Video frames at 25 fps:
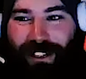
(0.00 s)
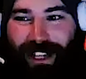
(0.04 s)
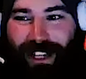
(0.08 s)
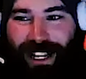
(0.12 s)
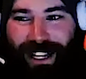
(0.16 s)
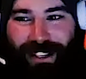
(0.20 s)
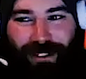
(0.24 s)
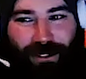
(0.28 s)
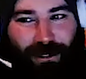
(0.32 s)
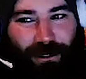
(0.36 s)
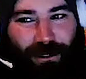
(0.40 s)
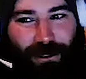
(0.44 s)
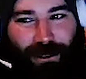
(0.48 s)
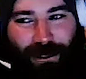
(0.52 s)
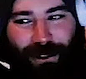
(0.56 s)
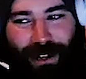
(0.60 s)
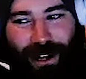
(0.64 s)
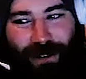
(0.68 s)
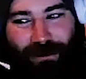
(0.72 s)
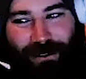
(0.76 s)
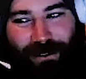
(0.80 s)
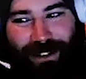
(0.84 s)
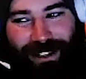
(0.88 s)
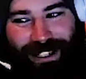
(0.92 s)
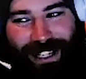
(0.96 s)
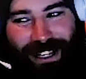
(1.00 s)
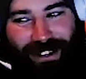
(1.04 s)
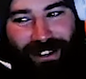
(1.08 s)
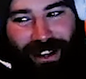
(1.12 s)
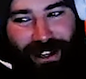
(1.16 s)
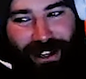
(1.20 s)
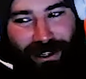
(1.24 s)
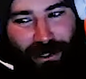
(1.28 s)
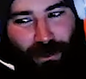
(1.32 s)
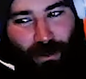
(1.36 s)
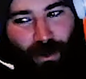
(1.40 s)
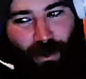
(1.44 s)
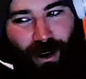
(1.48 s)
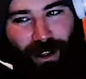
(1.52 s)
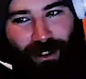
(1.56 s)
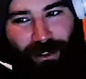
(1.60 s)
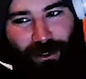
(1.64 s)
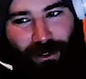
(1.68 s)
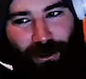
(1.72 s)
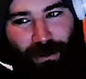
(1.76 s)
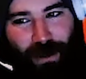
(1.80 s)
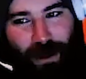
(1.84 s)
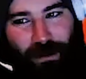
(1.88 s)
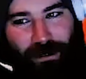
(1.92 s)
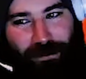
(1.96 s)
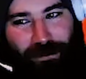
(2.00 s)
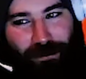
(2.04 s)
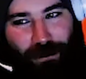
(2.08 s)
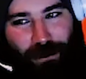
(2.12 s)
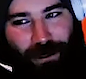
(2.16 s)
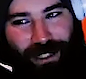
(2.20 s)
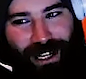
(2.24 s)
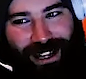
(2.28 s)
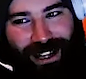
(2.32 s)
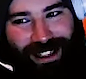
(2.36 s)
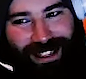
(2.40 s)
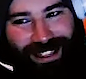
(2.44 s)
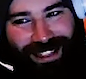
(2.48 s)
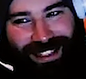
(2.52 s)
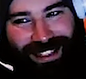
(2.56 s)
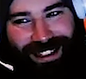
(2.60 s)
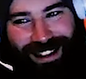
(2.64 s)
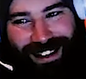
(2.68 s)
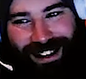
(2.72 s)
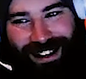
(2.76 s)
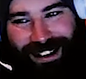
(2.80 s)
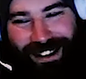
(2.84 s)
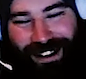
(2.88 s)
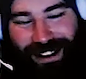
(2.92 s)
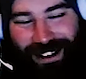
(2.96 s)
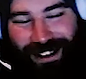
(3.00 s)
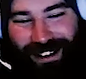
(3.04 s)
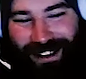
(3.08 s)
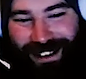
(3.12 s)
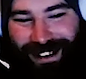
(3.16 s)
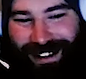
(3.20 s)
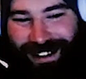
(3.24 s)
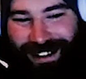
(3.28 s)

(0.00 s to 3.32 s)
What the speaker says: Oh, I would have said like 12th or maybe 14th. I don't know.